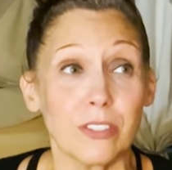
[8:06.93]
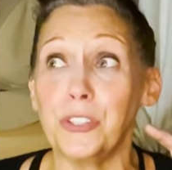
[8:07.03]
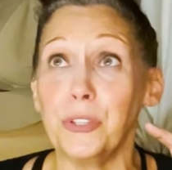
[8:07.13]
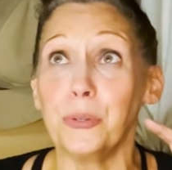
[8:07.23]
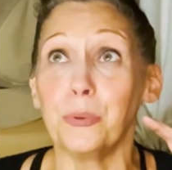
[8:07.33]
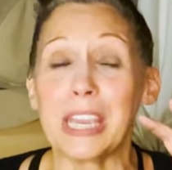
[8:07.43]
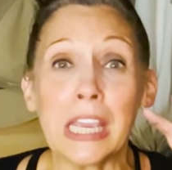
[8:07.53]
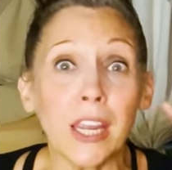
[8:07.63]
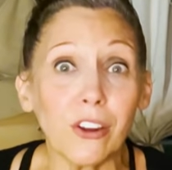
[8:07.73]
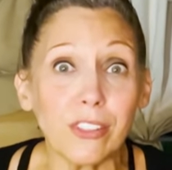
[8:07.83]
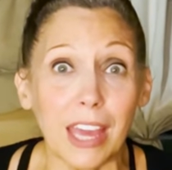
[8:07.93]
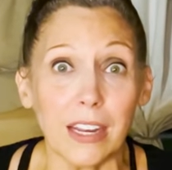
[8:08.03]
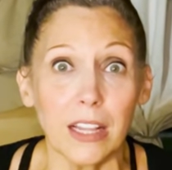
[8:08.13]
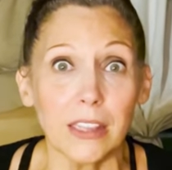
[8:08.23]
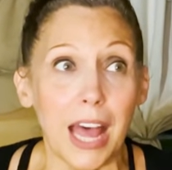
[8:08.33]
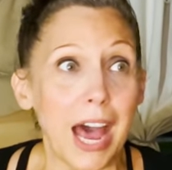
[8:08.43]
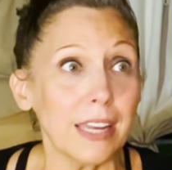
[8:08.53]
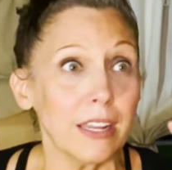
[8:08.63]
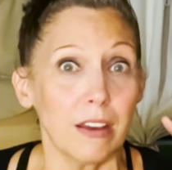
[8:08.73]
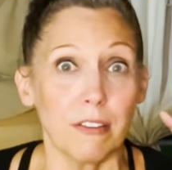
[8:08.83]
You hear that a
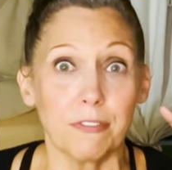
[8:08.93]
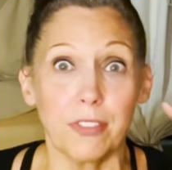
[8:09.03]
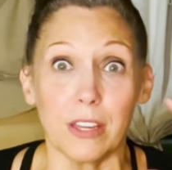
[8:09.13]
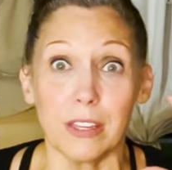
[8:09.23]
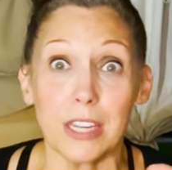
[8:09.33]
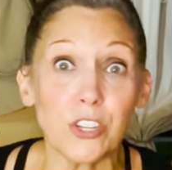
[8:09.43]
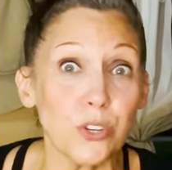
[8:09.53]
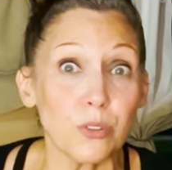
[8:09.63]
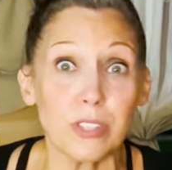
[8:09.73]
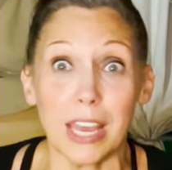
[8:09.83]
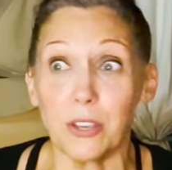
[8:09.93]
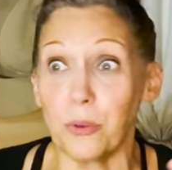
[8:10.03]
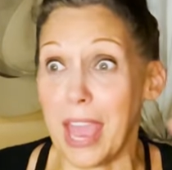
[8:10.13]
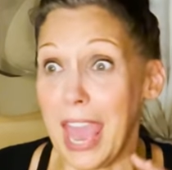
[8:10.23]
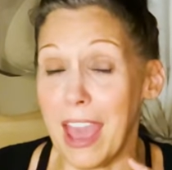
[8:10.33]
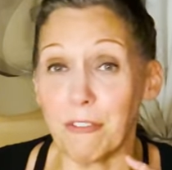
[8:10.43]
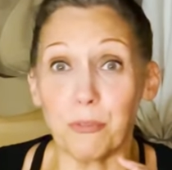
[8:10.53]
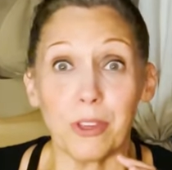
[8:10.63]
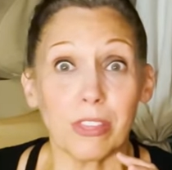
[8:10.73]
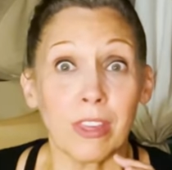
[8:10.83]
lot of the issues that you have
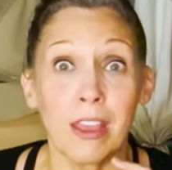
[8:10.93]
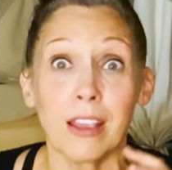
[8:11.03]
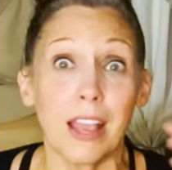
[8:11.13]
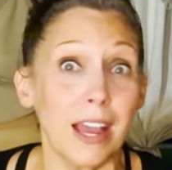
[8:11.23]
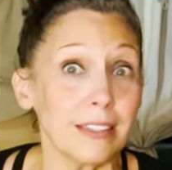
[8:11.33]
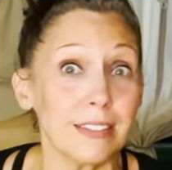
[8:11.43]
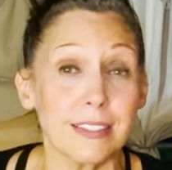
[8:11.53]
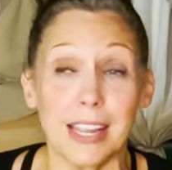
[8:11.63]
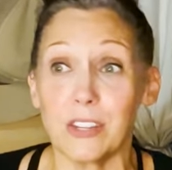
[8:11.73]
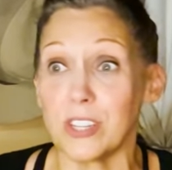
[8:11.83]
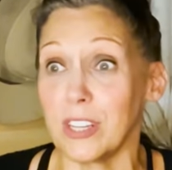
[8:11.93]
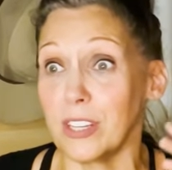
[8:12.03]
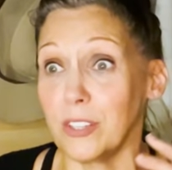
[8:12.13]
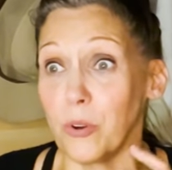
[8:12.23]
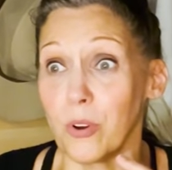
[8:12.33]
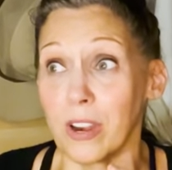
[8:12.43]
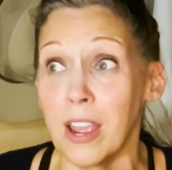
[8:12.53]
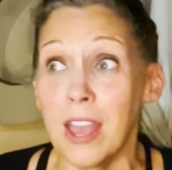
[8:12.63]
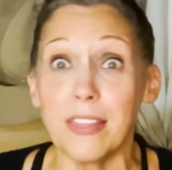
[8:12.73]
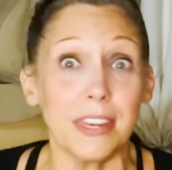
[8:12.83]
with condensation or
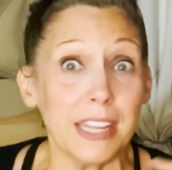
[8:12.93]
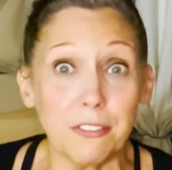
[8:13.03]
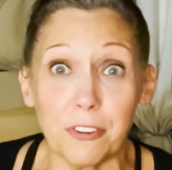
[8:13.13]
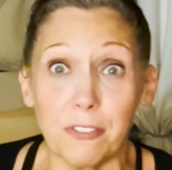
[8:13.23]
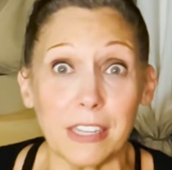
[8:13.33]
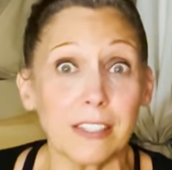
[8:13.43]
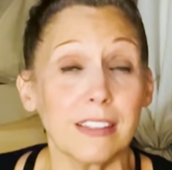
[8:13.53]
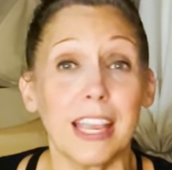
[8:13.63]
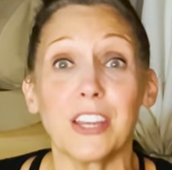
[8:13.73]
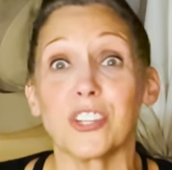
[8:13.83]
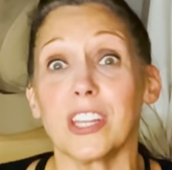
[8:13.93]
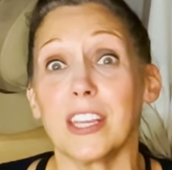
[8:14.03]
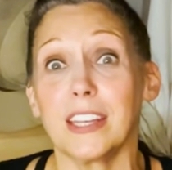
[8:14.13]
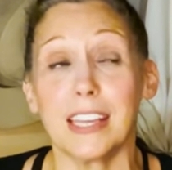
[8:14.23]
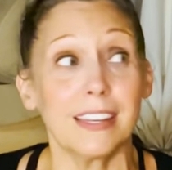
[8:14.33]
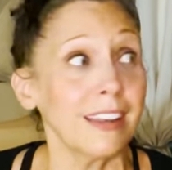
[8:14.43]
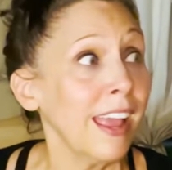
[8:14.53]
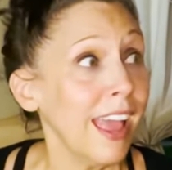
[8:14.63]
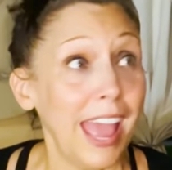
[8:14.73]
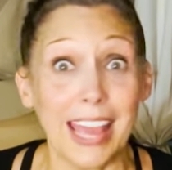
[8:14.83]
the need for ventilation and,
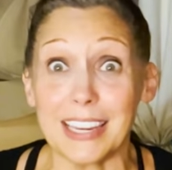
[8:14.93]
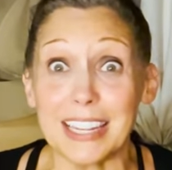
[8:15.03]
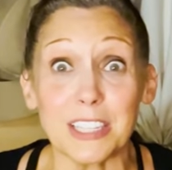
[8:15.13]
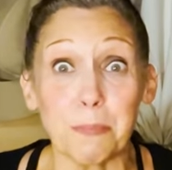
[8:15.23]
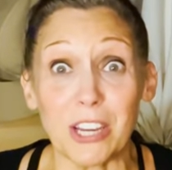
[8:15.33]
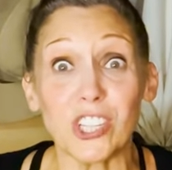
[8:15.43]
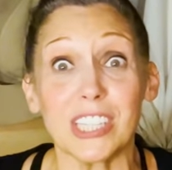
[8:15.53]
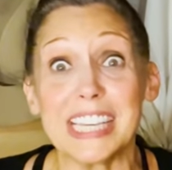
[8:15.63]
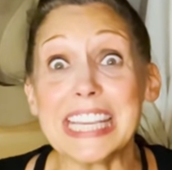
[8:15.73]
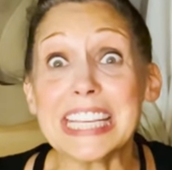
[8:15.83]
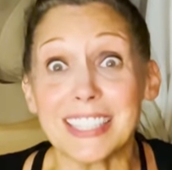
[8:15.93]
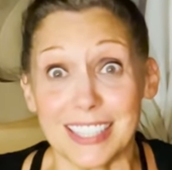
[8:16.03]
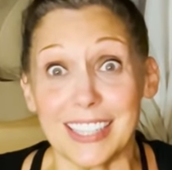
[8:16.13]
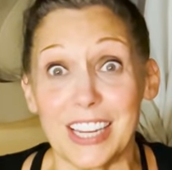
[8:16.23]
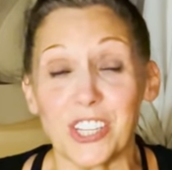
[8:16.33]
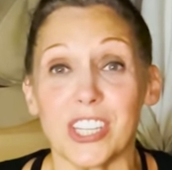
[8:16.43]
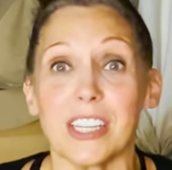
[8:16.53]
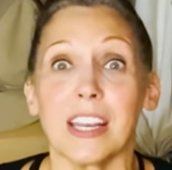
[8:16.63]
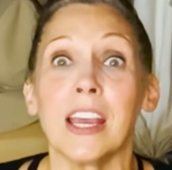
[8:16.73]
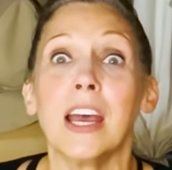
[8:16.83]
and especially
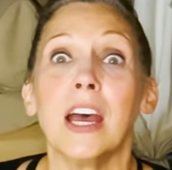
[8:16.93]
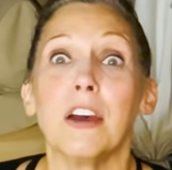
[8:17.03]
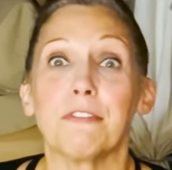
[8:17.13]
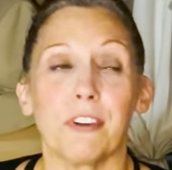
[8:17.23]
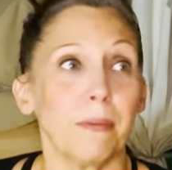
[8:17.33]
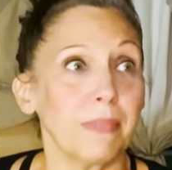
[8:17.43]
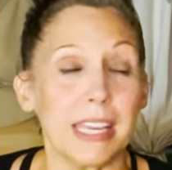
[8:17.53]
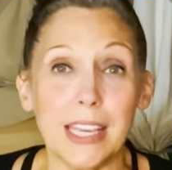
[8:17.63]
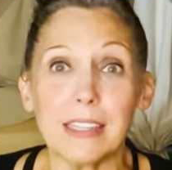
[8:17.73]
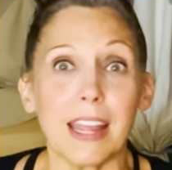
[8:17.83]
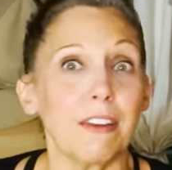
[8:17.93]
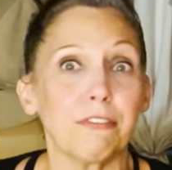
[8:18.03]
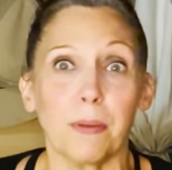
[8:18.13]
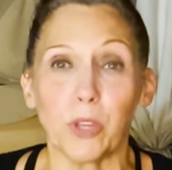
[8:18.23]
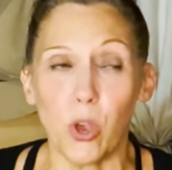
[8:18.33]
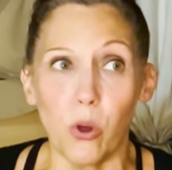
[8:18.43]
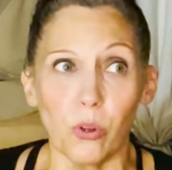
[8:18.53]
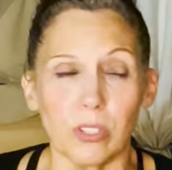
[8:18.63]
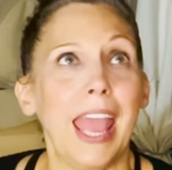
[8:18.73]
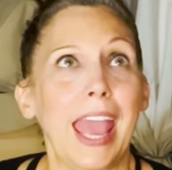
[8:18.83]
insulation from the heat and from the cold.